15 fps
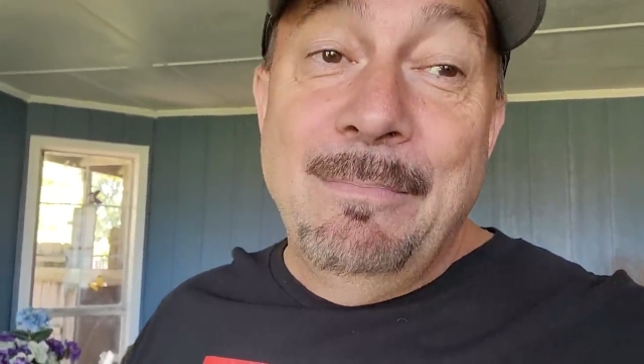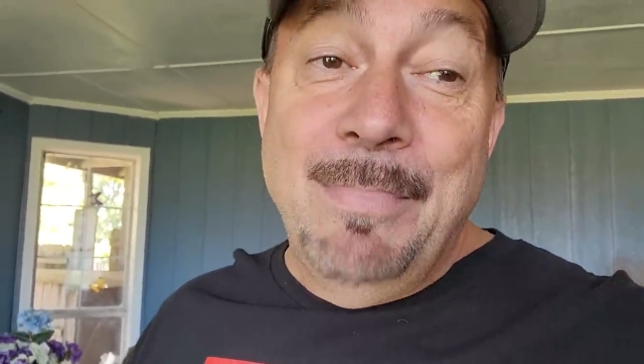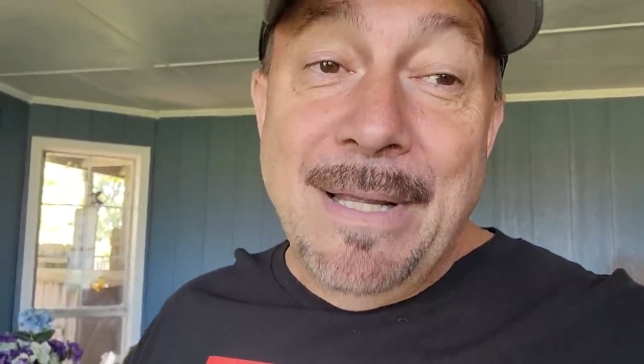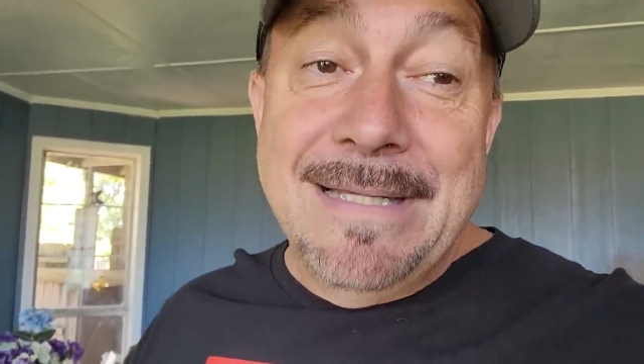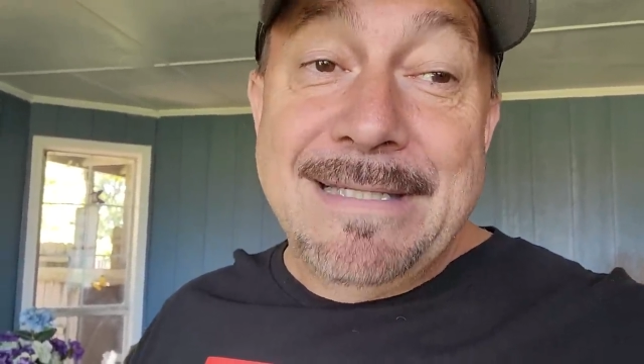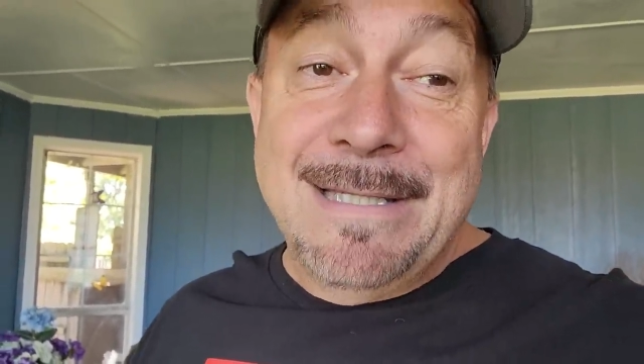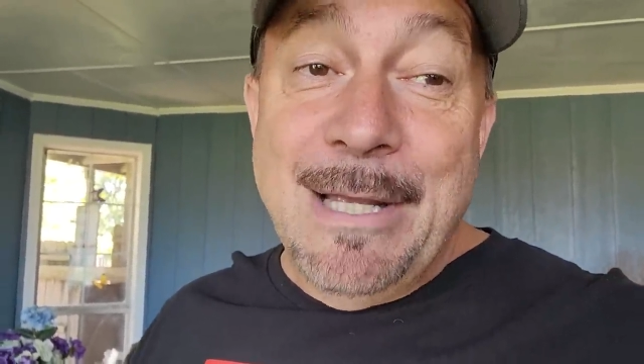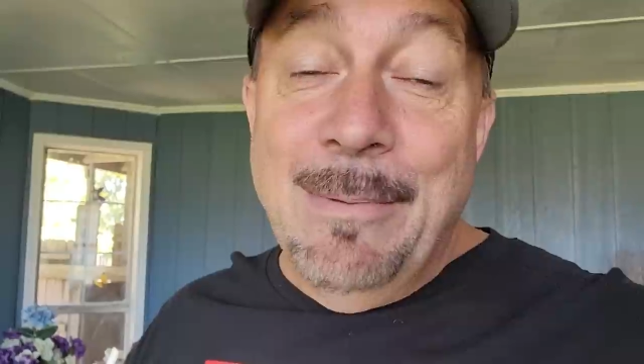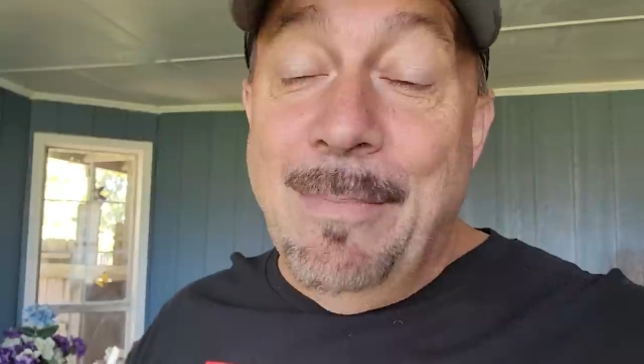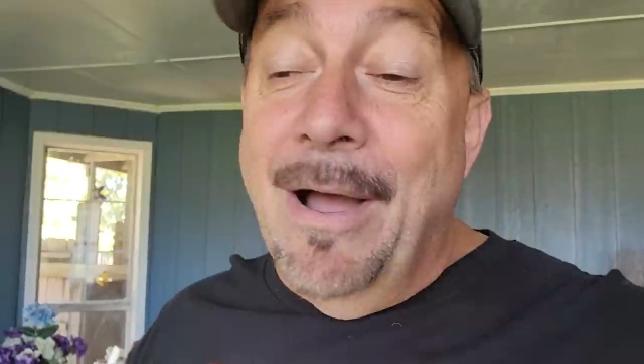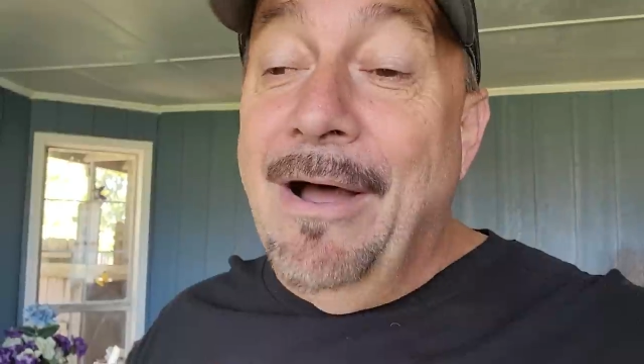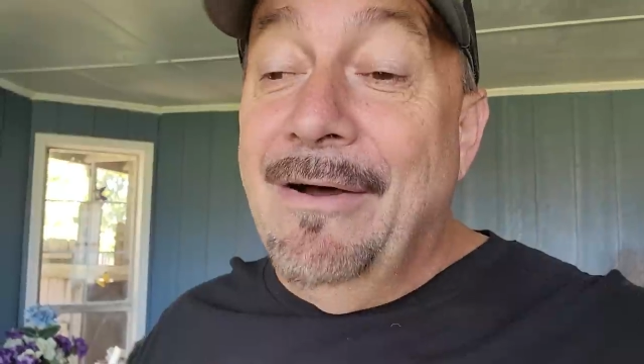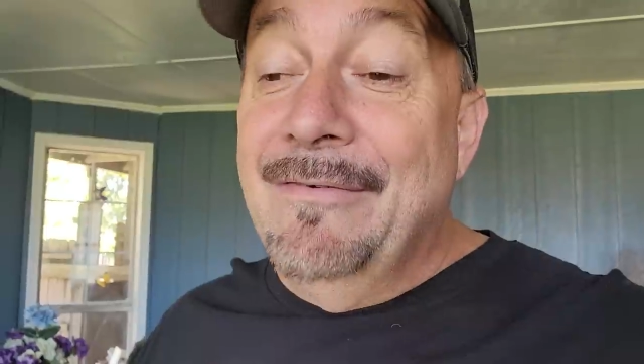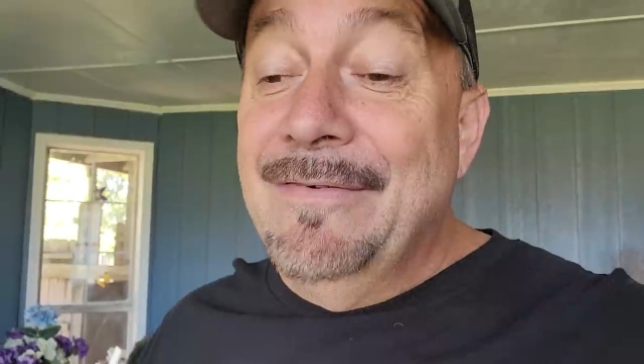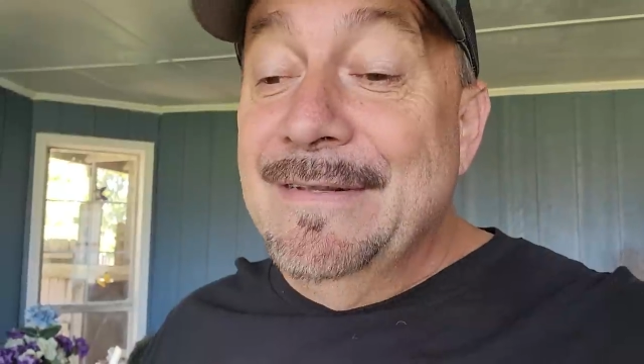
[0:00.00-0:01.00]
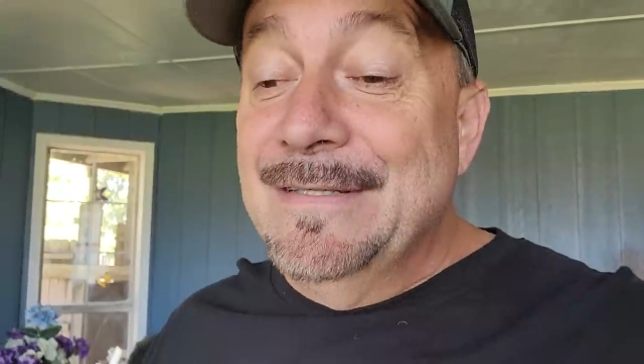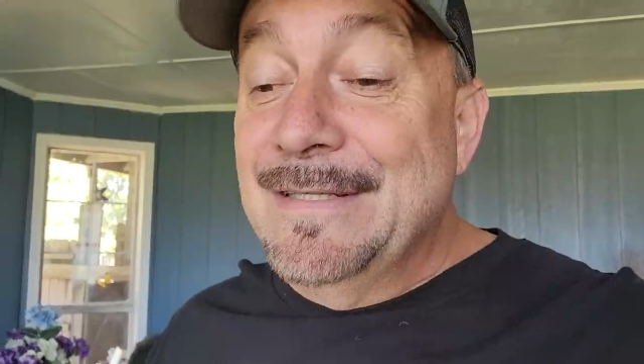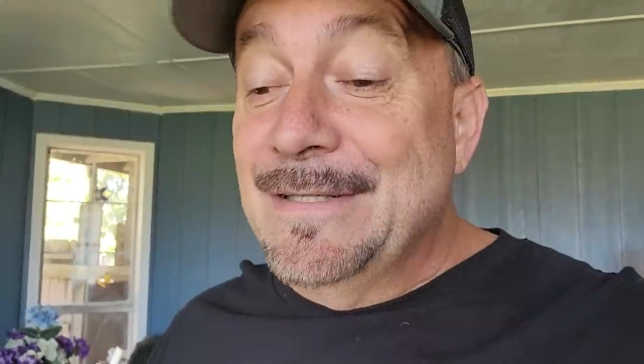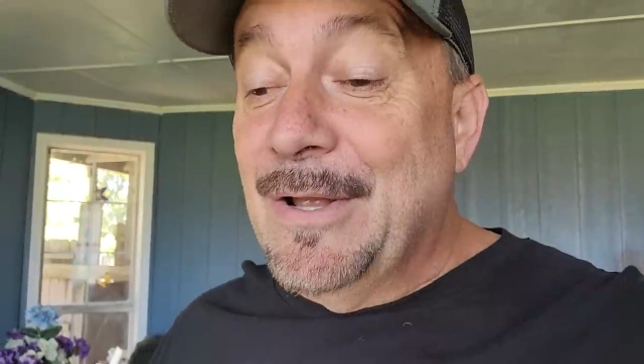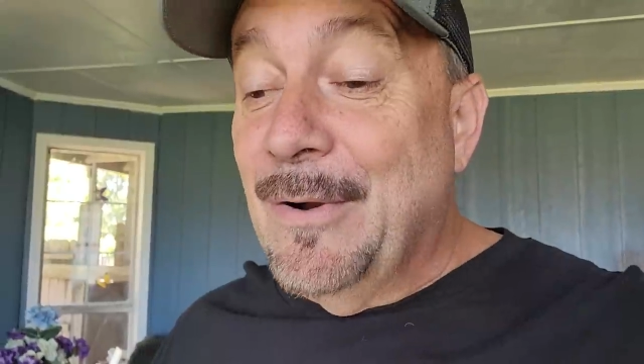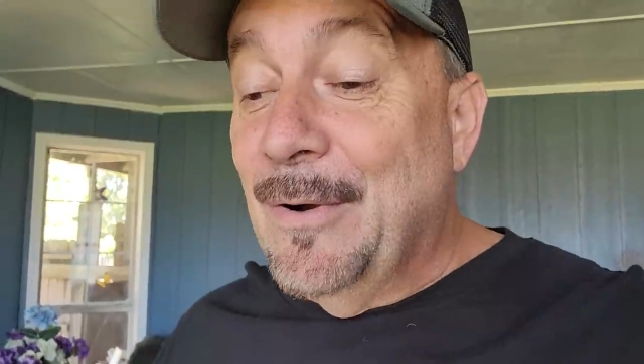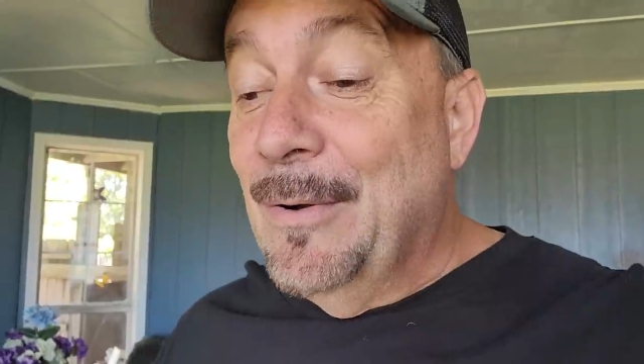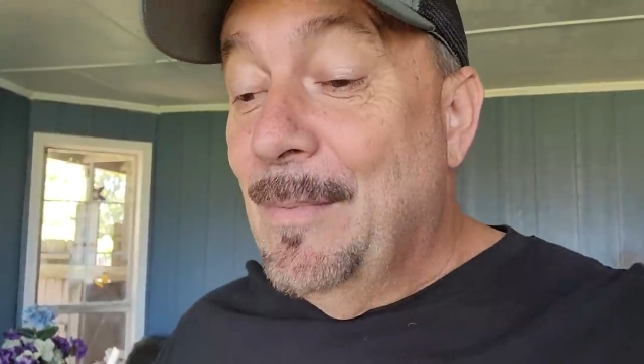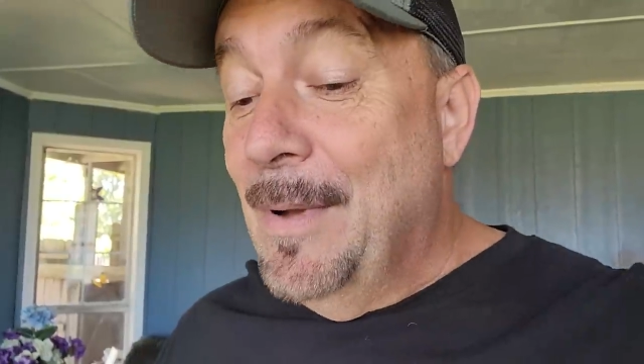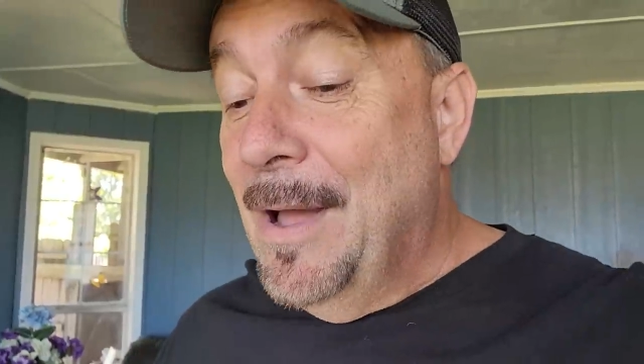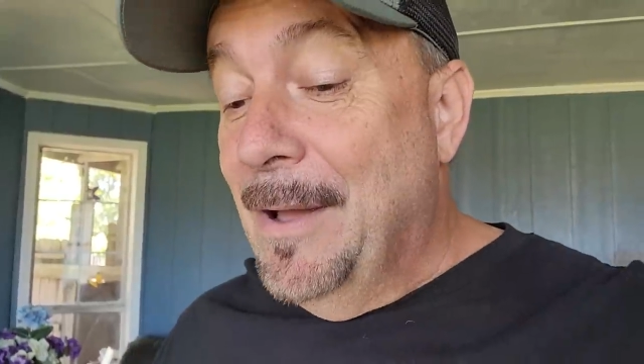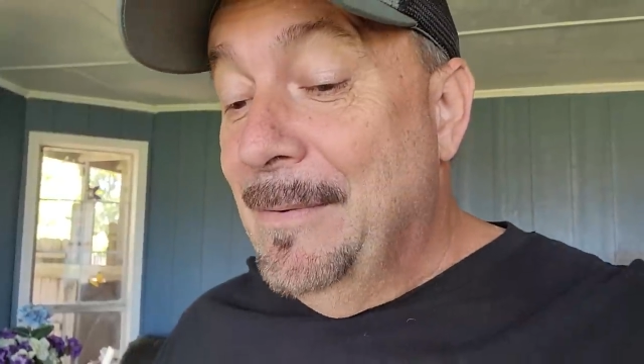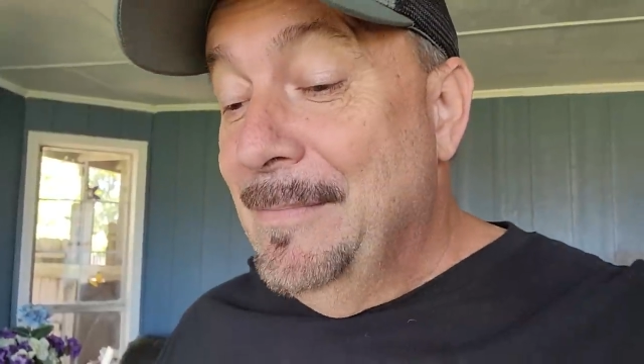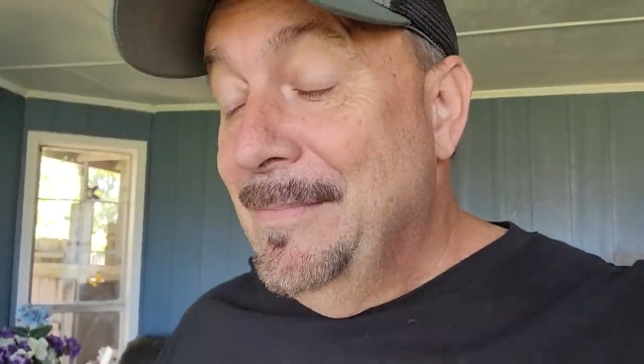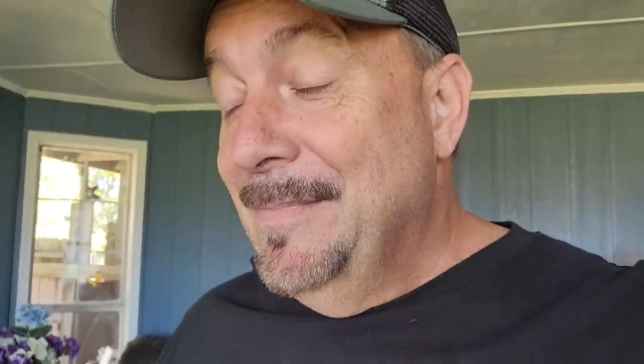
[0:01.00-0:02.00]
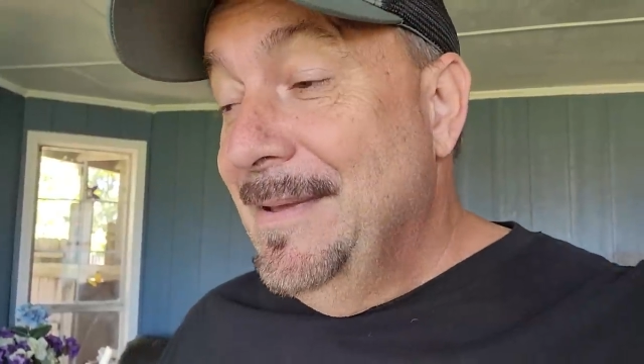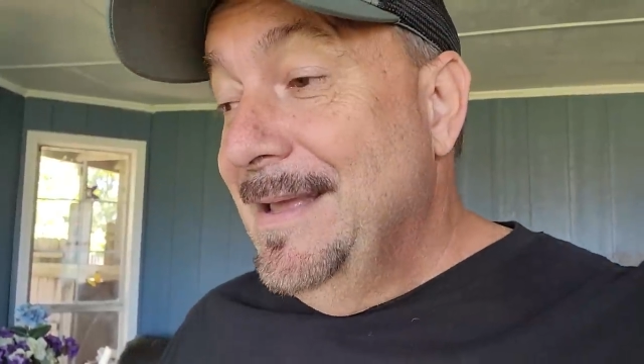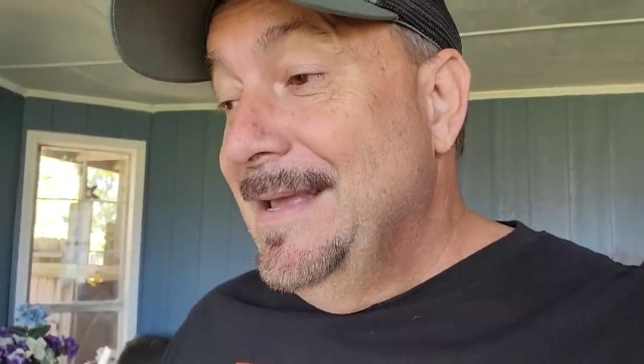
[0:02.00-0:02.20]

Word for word: piss them off and stir them up.